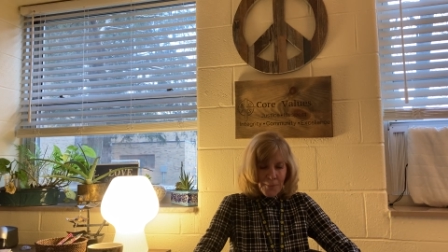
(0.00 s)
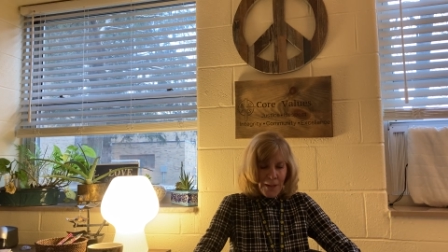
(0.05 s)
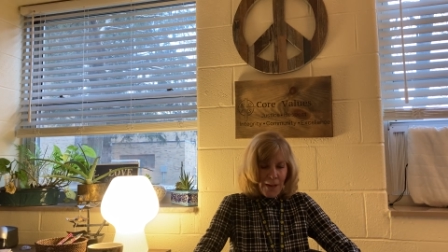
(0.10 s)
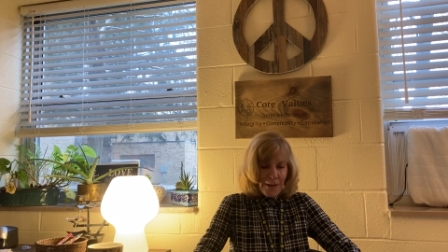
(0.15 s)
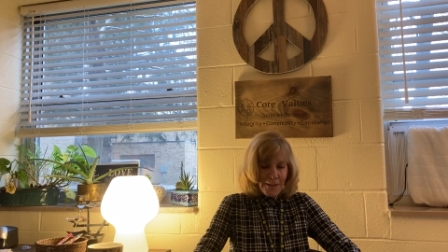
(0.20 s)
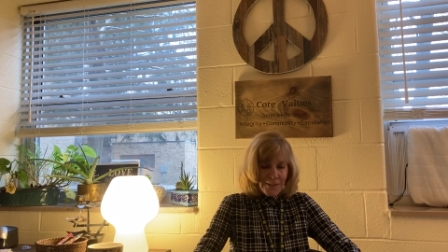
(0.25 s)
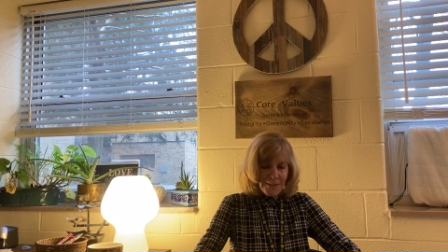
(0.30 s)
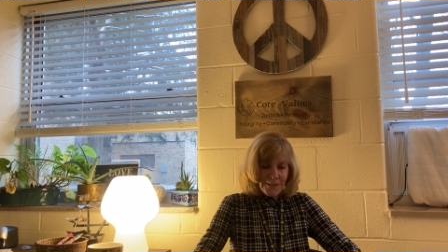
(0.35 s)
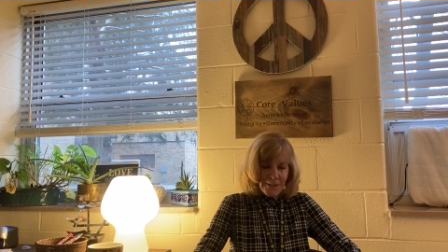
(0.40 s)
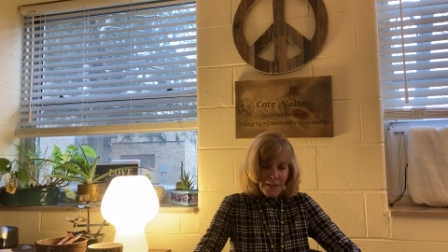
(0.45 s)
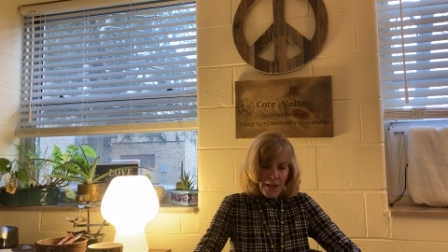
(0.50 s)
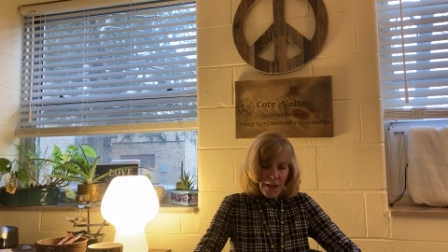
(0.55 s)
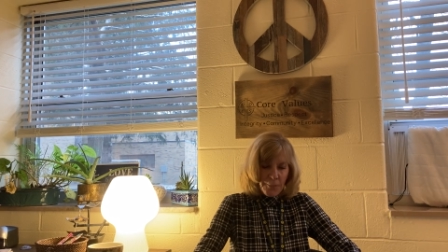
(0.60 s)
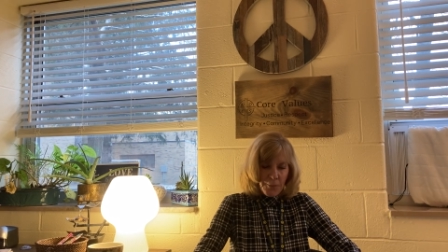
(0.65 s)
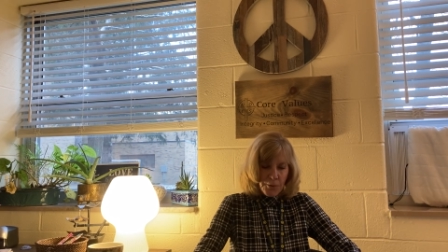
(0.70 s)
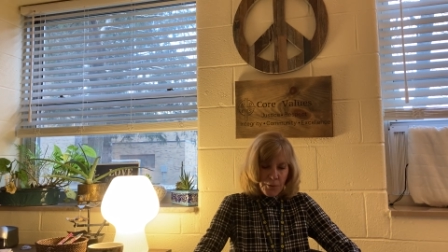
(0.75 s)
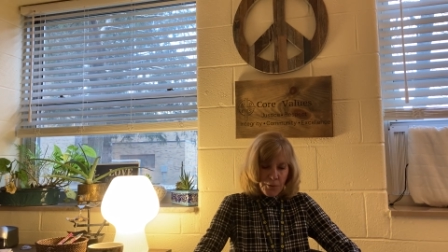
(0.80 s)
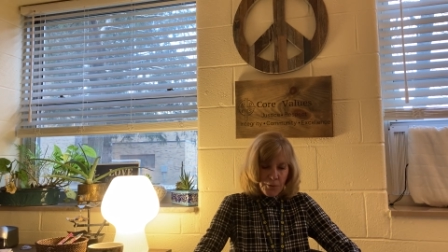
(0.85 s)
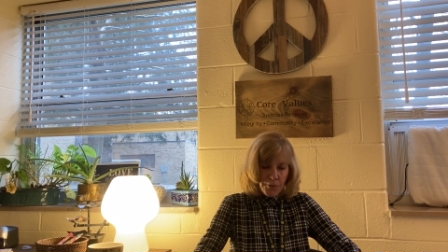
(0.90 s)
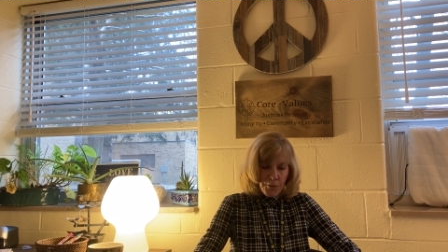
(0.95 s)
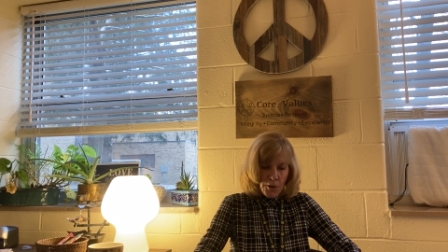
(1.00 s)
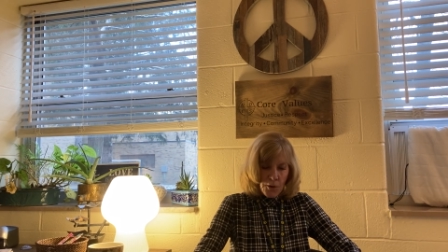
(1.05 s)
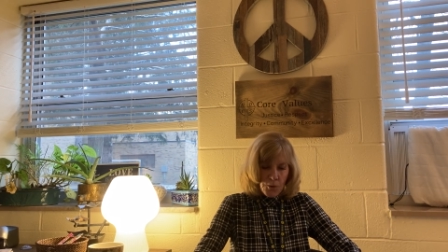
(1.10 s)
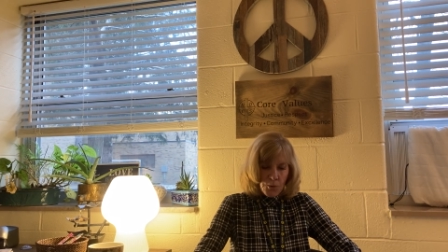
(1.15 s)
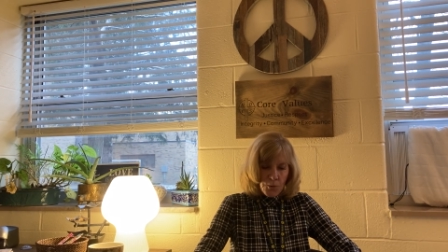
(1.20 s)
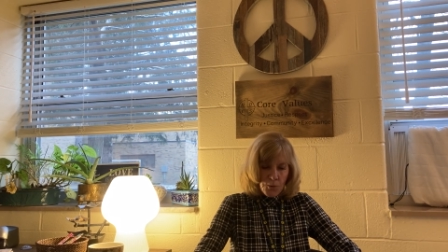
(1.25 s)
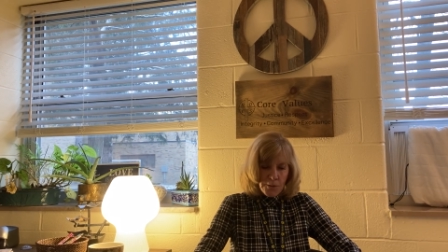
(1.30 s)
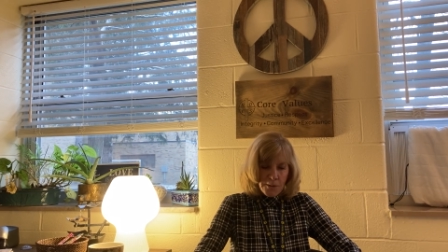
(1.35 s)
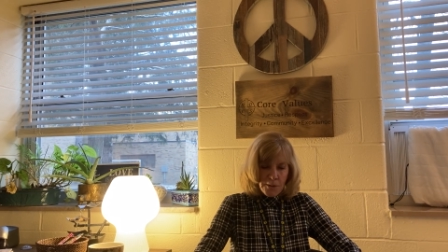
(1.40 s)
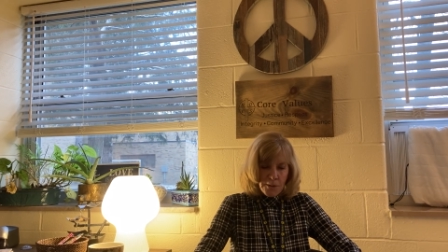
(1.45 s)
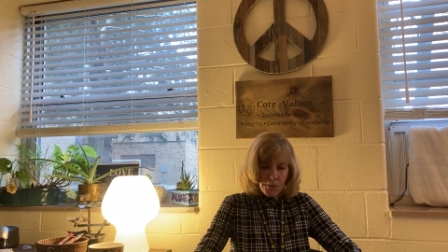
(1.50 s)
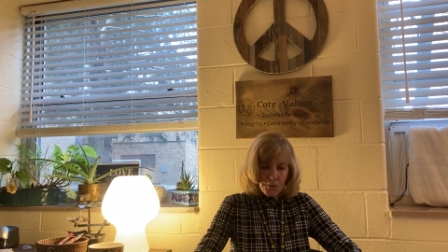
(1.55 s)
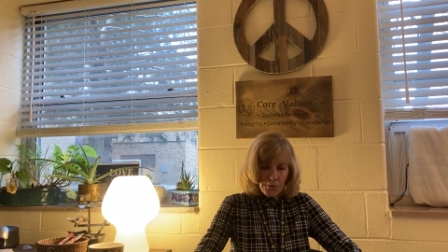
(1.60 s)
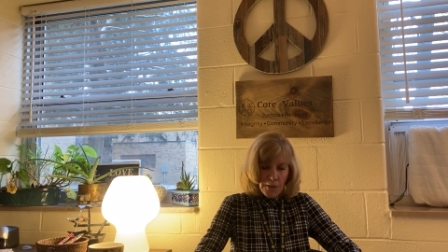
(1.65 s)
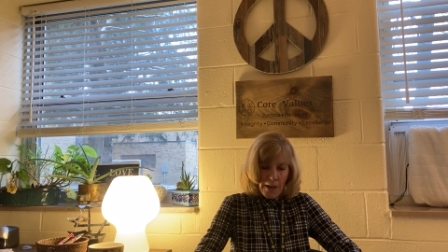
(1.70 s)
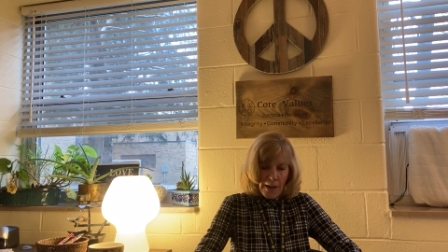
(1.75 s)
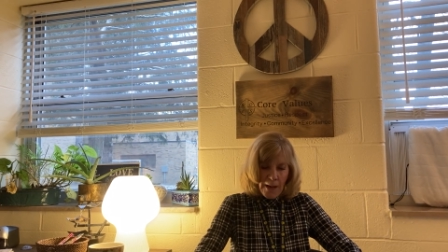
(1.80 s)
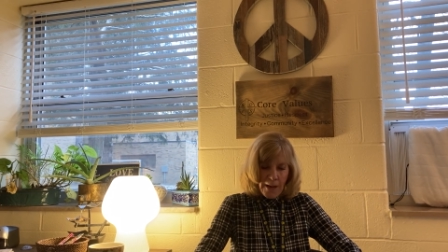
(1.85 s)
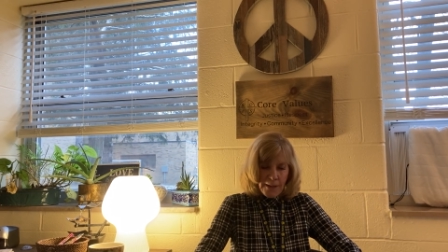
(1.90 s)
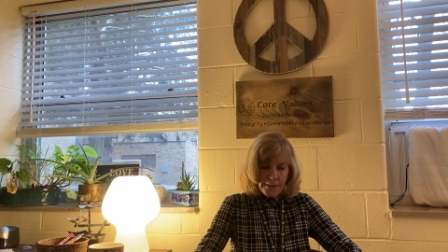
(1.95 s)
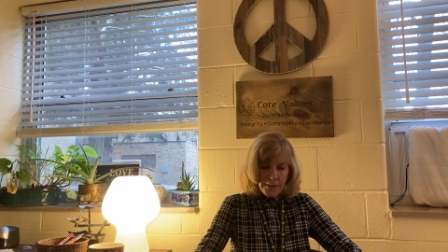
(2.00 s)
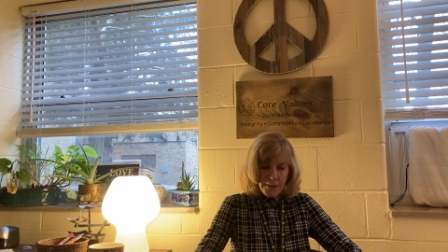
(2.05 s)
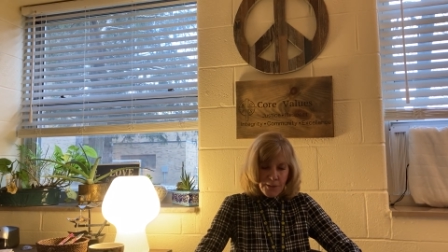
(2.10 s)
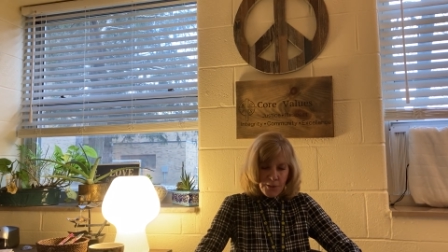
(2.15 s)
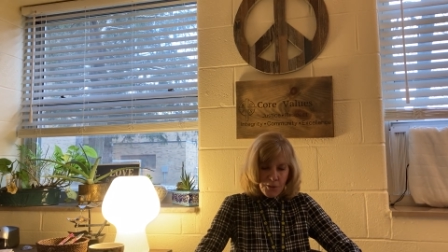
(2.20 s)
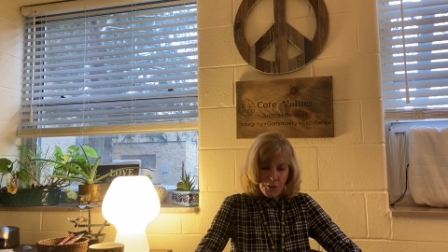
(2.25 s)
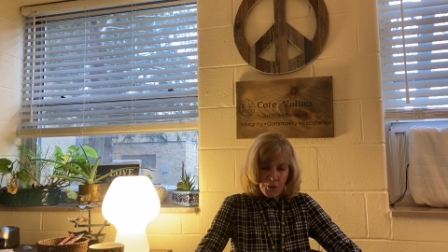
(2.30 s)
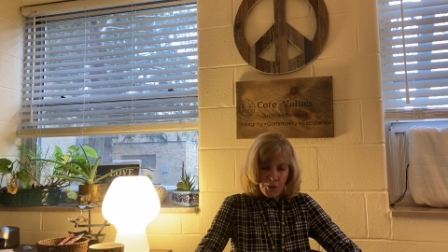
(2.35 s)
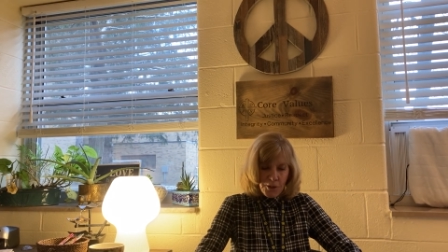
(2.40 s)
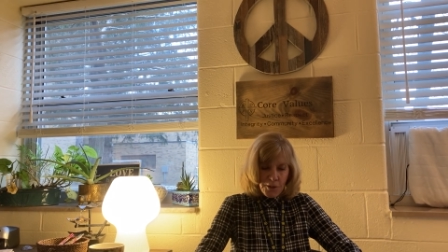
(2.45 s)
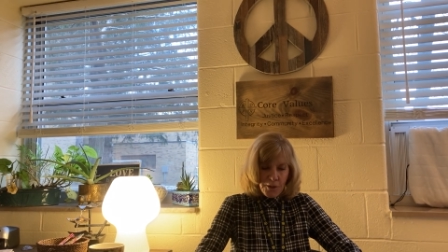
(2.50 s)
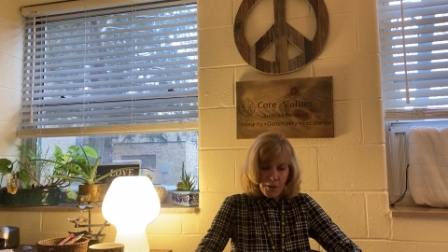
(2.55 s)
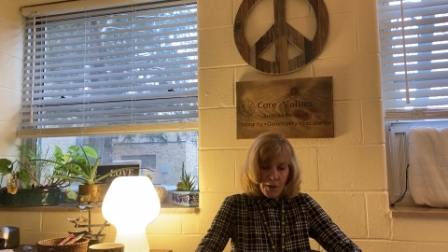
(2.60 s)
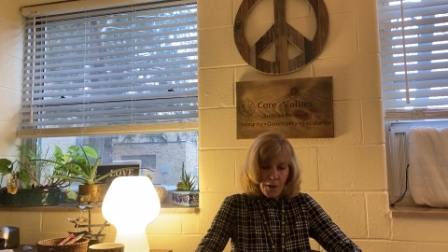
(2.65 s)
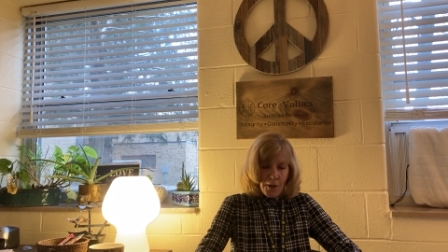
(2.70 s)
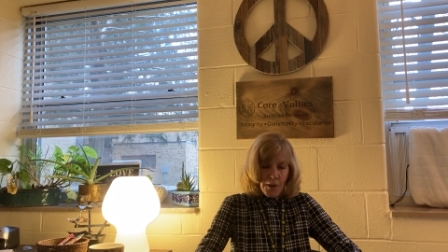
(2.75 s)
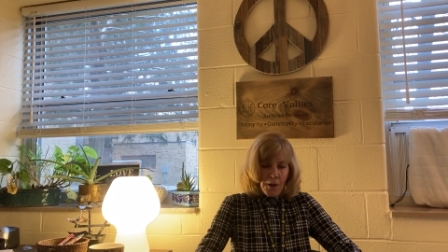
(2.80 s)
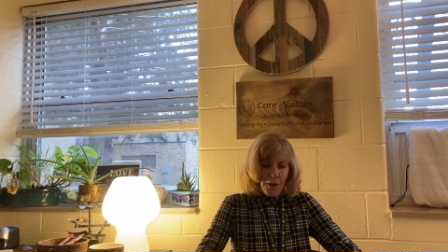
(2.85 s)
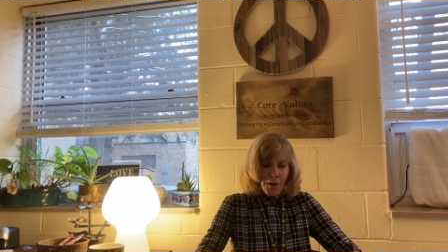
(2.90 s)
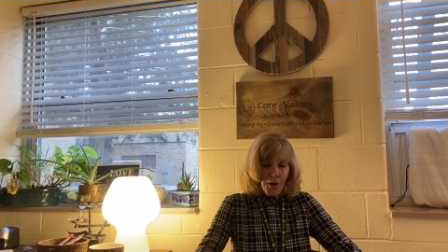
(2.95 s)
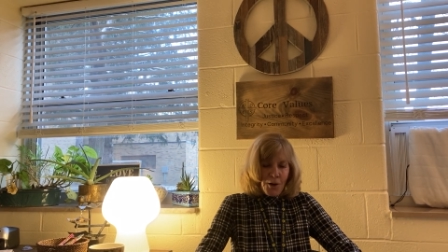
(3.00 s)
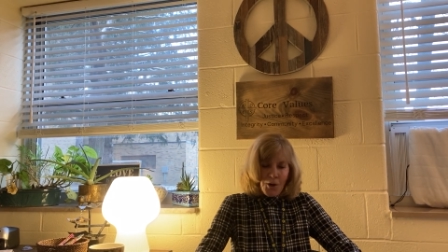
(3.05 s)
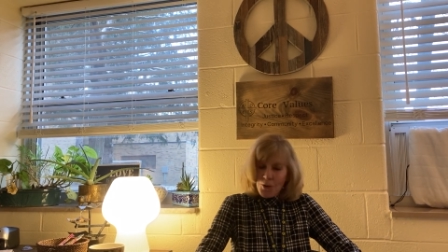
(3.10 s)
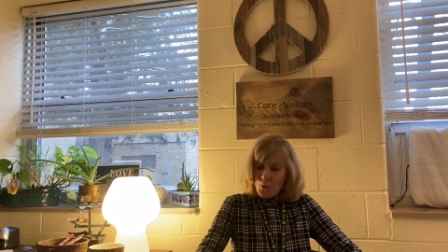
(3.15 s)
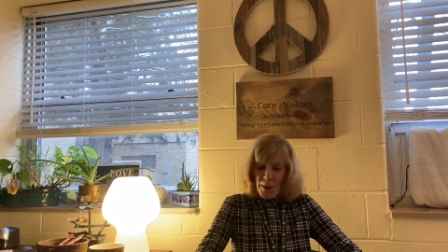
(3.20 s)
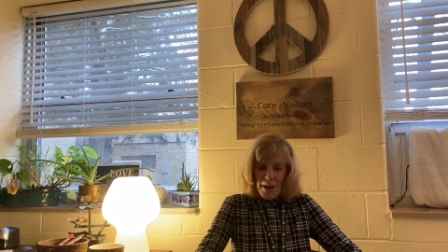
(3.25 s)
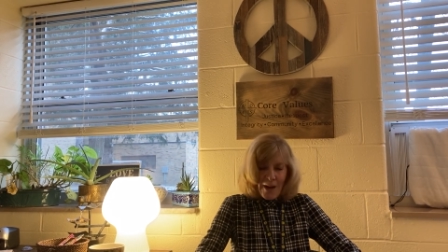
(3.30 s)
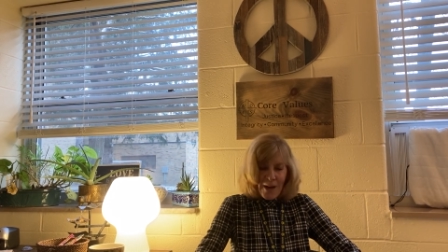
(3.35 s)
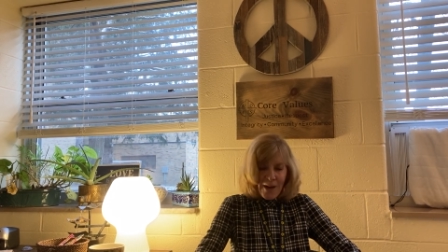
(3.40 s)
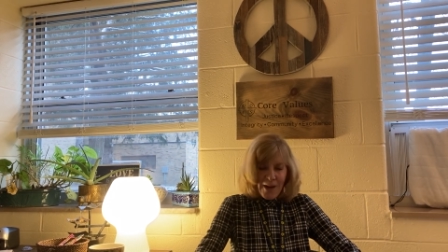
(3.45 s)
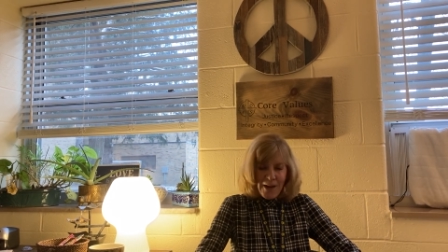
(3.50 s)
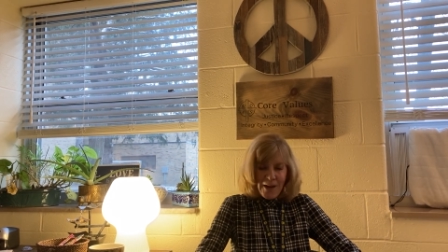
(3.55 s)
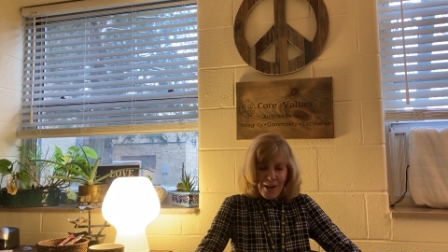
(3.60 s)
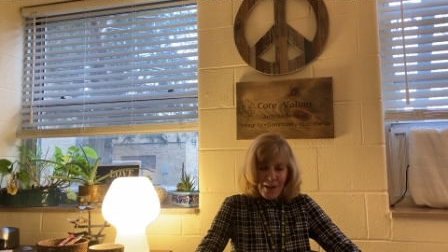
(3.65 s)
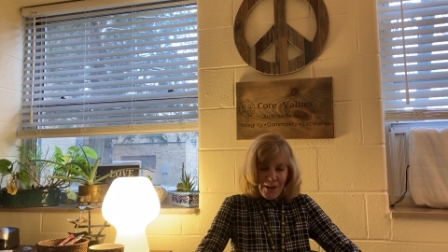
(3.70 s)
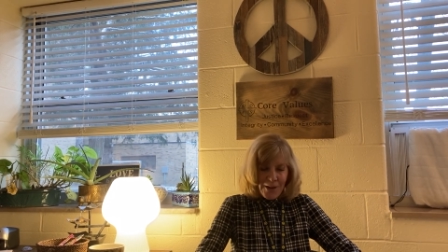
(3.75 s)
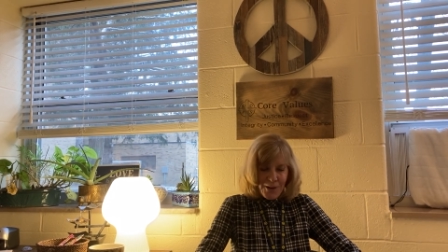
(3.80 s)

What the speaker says: I slobber her nose and her eyes and her chin. Hooray,